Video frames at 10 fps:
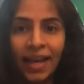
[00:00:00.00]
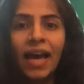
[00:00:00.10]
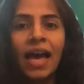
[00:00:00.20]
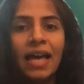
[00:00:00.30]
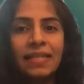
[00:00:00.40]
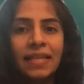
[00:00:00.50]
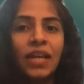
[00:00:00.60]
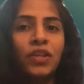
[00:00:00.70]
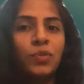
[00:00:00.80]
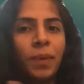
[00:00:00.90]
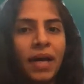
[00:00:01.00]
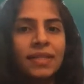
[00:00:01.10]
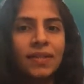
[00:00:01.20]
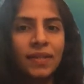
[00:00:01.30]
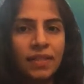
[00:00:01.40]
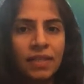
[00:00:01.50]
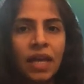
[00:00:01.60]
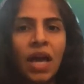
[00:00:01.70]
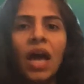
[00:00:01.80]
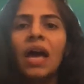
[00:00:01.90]
As age passes,
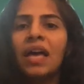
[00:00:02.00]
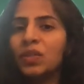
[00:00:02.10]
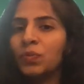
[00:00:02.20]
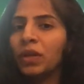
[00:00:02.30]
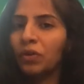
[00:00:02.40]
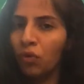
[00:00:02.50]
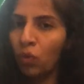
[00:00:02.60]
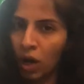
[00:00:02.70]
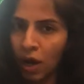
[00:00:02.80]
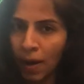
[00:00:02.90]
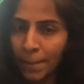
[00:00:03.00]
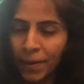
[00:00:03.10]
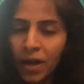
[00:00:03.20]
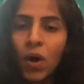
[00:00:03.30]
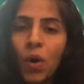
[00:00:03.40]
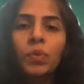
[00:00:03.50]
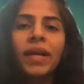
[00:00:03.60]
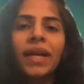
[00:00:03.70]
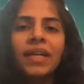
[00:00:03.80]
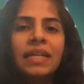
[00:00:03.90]
as we grow up, we
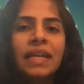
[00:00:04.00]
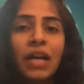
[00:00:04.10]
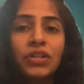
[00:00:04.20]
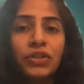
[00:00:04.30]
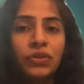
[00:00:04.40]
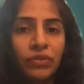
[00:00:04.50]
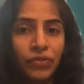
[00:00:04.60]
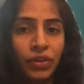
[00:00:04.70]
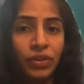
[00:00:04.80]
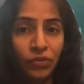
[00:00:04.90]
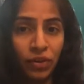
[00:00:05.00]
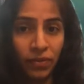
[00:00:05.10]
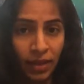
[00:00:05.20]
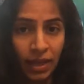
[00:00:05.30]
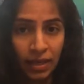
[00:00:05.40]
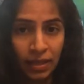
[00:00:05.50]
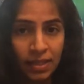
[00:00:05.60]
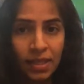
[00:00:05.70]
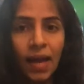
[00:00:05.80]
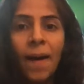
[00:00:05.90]
get attached to different things.
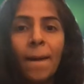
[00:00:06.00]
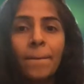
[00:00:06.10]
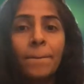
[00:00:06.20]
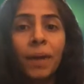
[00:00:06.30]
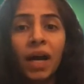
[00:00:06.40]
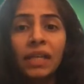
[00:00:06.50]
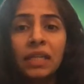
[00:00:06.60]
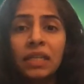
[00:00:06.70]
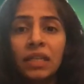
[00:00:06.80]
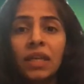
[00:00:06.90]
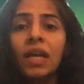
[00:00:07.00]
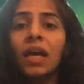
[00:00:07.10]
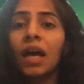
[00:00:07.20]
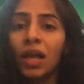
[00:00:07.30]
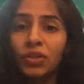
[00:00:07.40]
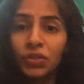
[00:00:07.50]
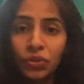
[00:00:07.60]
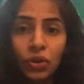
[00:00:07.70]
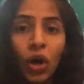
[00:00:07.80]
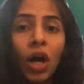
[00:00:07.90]
But do
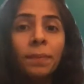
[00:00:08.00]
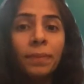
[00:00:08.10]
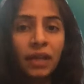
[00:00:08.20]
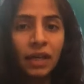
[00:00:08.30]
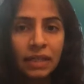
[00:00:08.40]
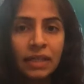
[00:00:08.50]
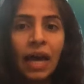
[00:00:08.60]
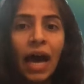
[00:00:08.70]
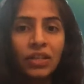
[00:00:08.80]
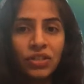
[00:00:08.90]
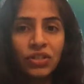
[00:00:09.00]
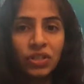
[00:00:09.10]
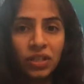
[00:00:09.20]
not be attached.